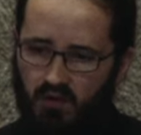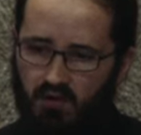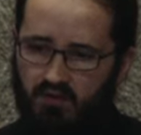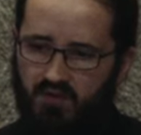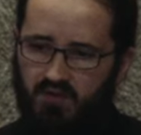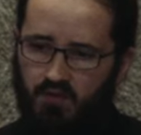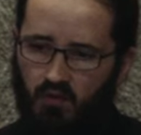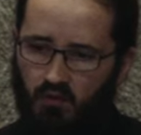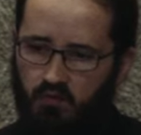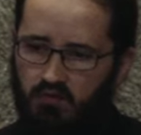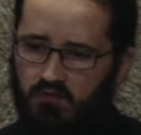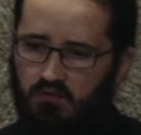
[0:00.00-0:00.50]

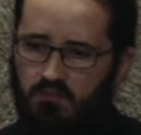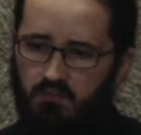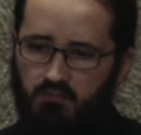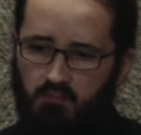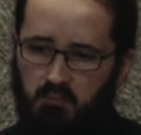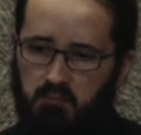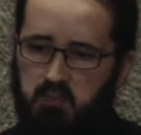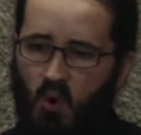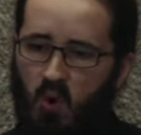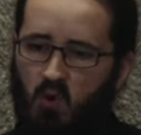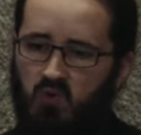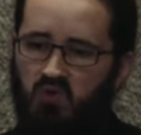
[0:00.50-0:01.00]
It's not
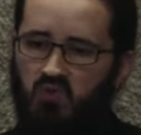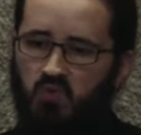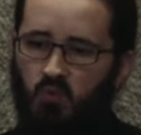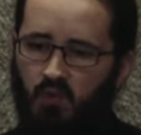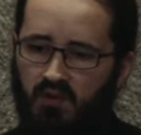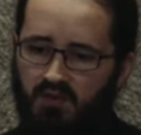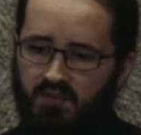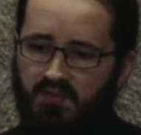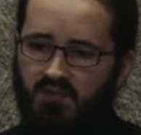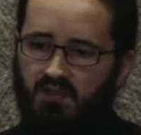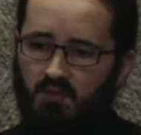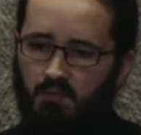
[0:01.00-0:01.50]
posh
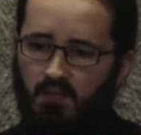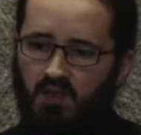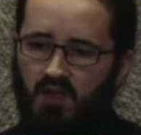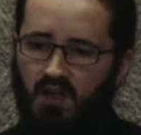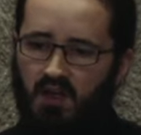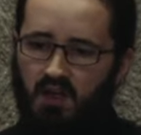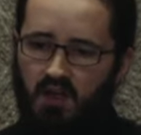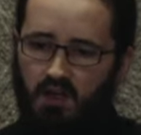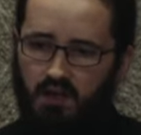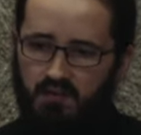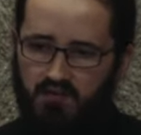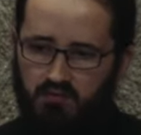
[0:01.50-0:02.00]
wisdom,
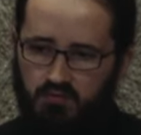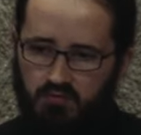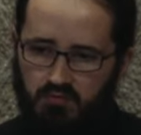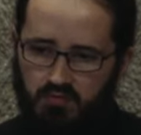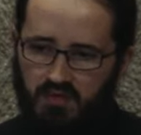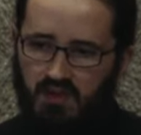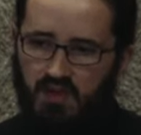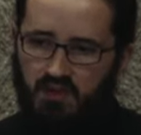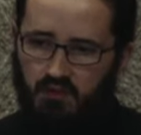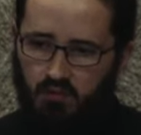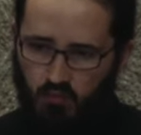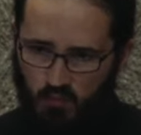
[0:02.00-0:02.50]
it's
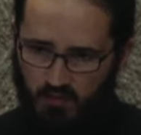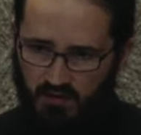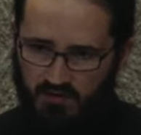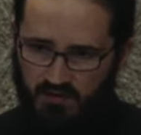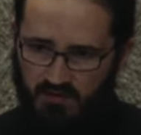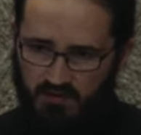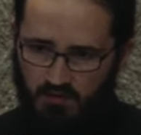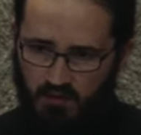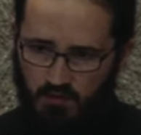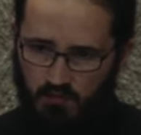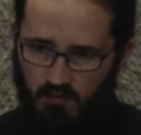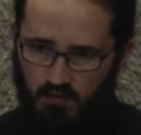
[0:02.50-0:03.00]
real
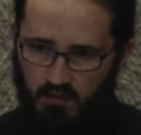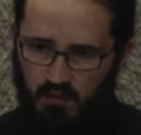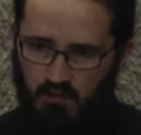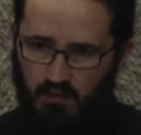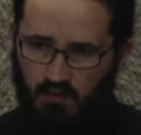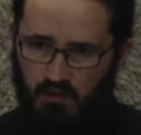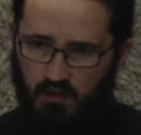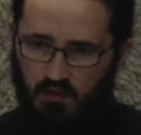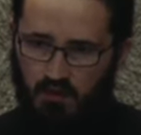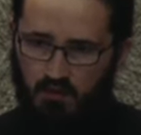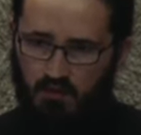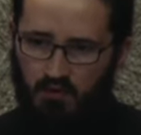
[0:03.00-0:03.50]
wisdom,
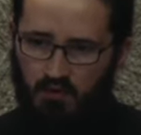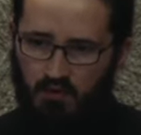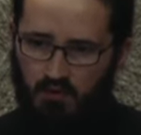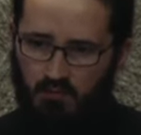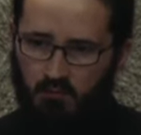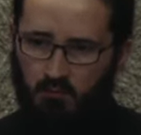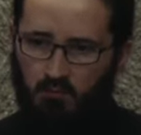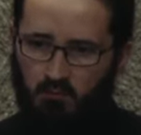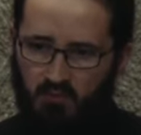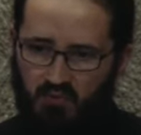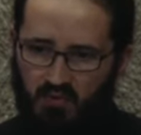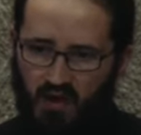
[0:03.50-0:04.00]

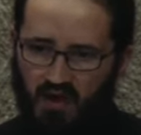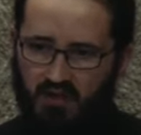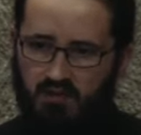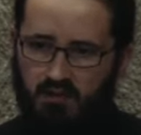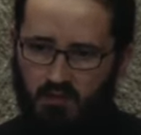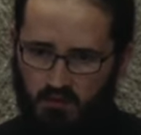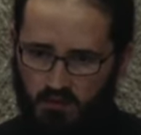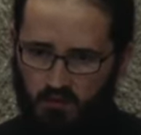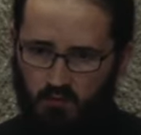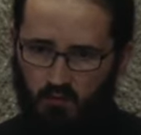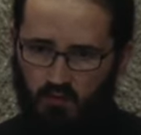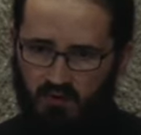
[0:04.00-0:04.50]

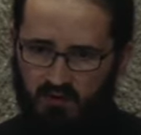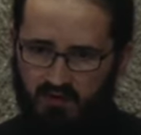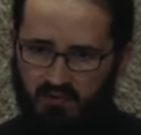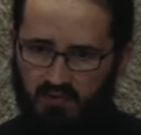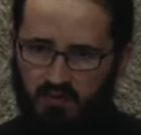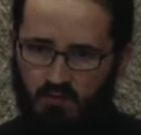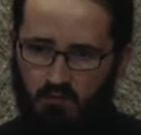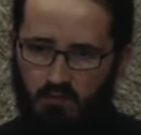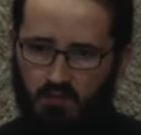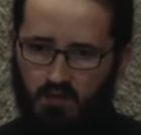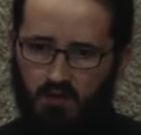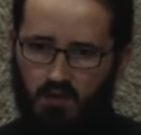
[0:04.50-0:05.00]
practical
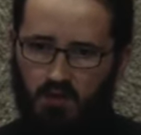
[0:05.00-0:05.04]
wisdom.